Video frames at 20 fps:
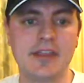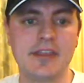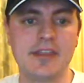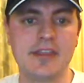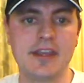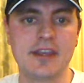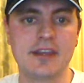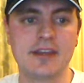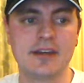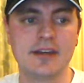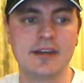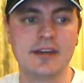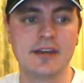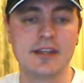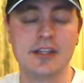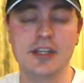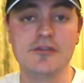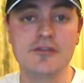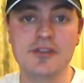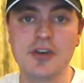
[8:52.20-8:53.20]
I think
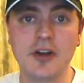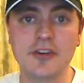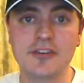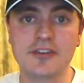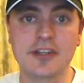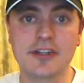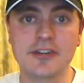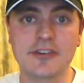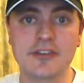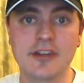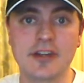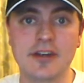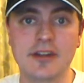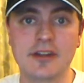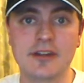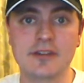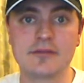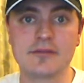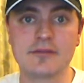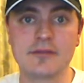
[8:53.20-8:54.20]
you've got to
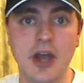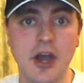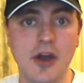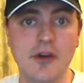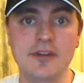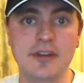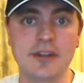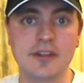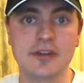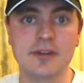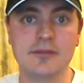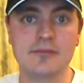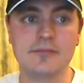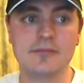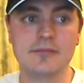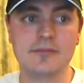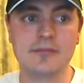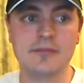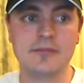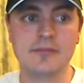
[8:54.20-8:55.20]
consider owning them
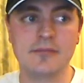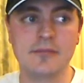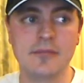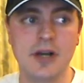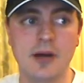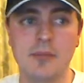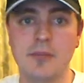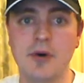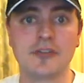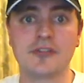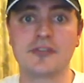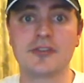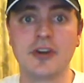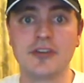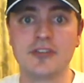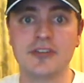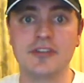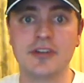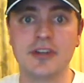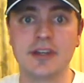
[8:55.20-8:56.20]
a
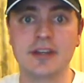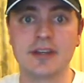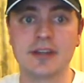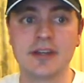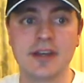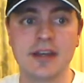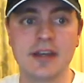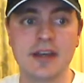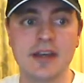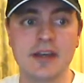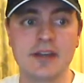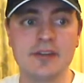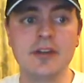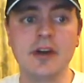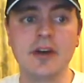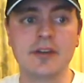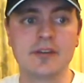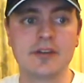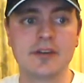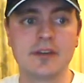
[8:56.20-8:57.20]
monstrosity.
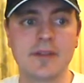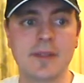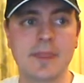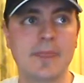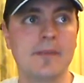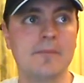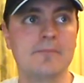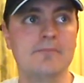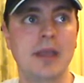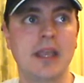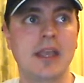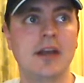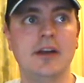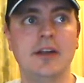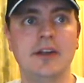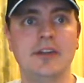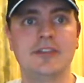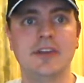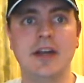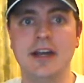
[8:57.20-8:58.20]
Not
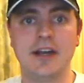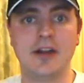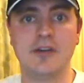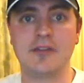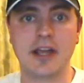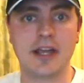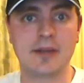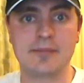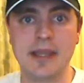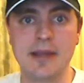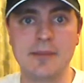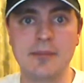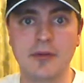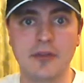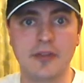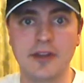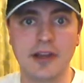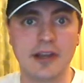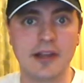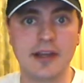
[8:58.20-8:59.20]
because I don't like people
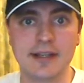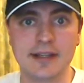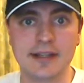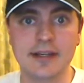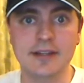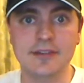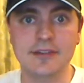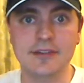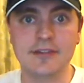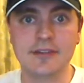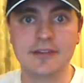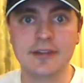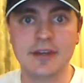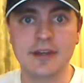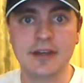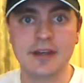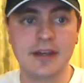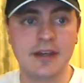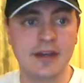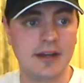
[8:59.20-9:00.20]
that like guns.
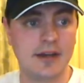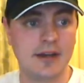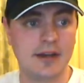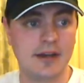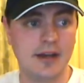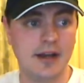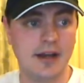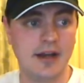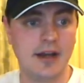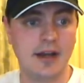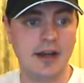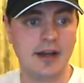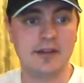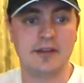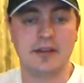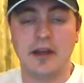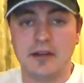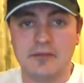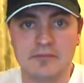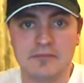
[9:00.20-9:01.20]

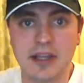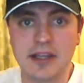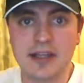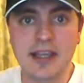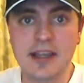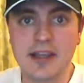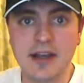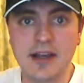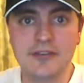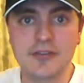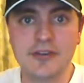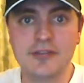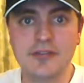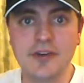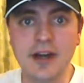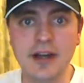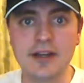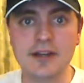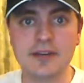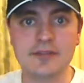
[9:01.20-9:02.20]
Liking guns is
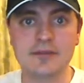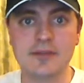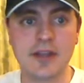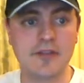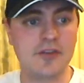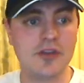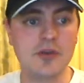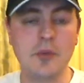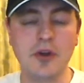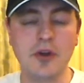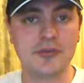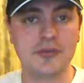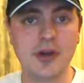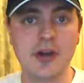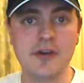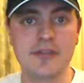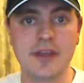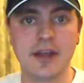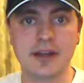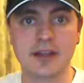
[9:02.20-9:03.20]
fine. If you to
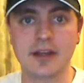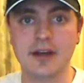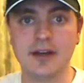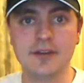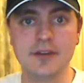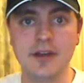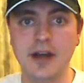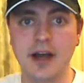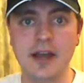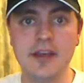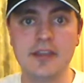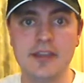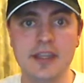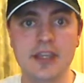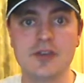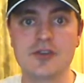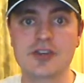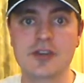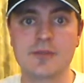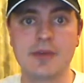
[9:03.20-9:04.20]
own that gun, I
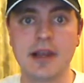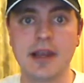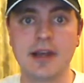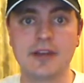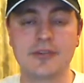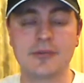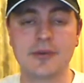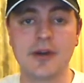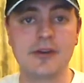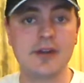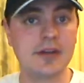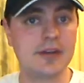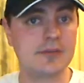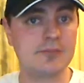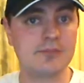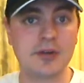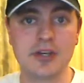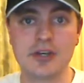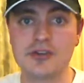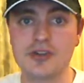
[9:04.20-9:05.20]
think you should be allowed to own it,
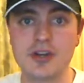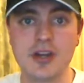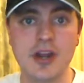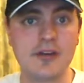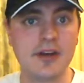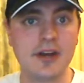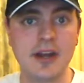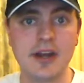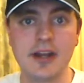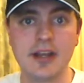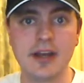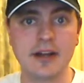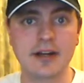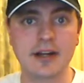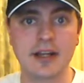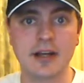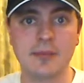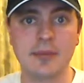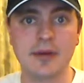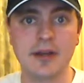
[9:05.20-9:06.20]
but you should own it in a gun
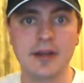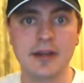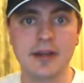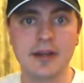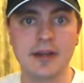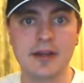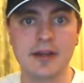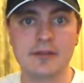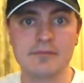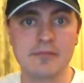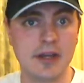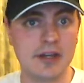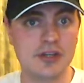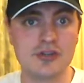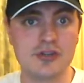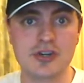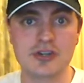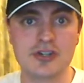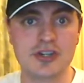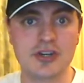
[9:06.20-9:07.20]
club. And you
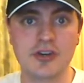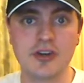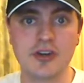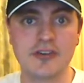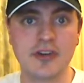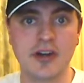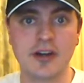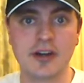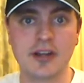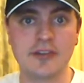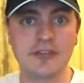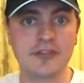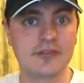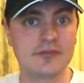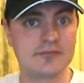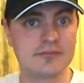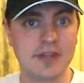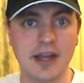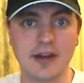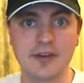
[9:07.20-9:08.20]
should shoot at targets
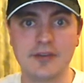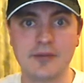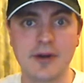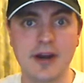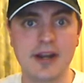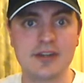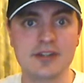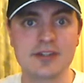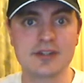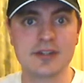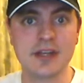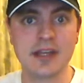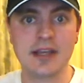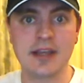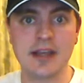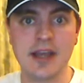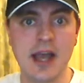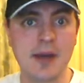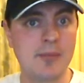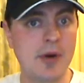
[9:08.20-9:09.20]
down the range
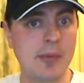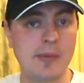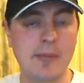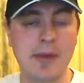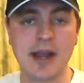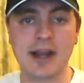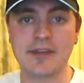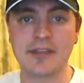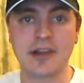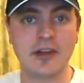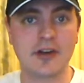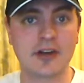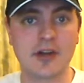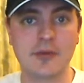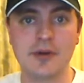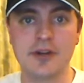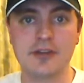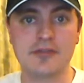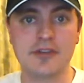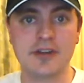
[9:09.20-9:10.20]
and pop it back in the locker
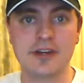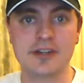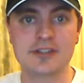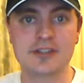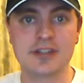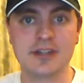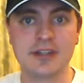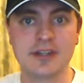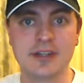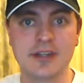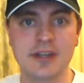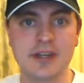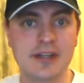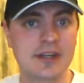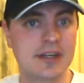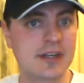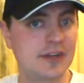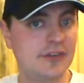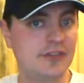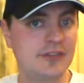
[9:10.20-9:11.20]
when you're finished.
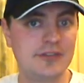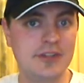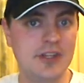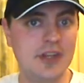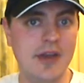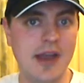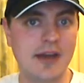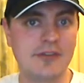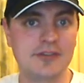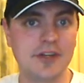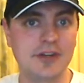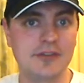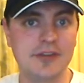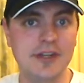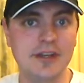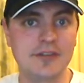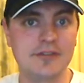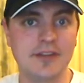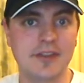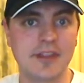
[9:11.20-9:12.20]
Because you have no
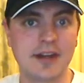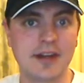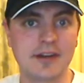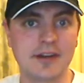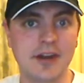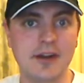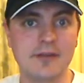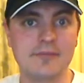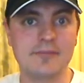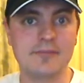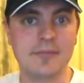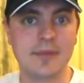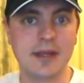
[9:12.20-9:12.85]
need for that at home.